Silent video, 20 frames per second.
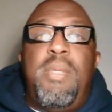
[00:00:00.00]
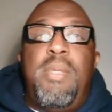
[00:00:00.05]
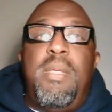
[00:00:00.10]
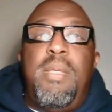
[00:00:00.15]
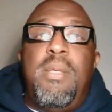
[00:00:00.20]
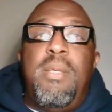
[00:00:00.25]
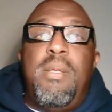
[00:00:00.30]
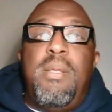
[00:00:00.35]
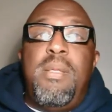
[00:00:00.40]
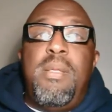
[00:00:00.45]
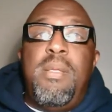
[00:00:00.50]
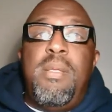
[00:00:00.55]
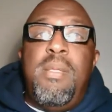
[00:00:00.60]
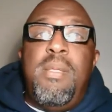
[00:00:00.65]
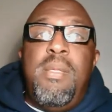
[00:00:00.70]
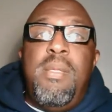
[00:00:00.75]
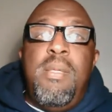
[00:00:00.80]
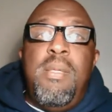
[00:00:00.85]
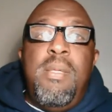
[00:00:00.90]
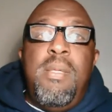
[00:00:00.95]
here,
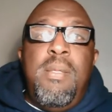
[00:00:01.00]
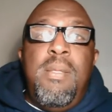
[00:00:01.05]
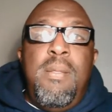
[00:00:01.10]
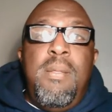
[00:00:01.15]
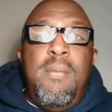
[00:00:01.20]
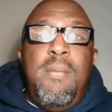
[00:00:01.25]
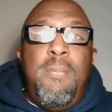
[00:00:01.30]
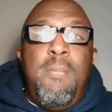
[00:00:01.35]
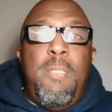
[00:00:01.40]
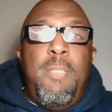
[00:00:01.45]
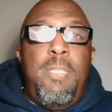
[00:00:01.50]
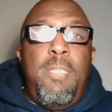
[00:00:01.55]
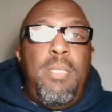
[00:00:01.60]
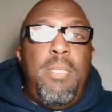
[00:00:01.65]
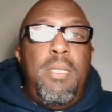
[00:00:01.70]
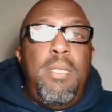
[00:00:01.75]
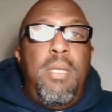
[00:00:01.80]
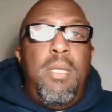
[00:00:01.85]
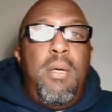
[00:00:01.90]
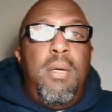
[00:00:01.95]

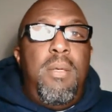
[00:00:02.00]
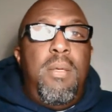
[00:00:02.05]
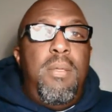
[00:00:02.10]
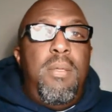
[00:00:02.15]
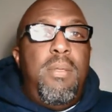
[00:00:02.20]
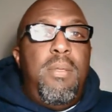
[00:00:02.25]
you know?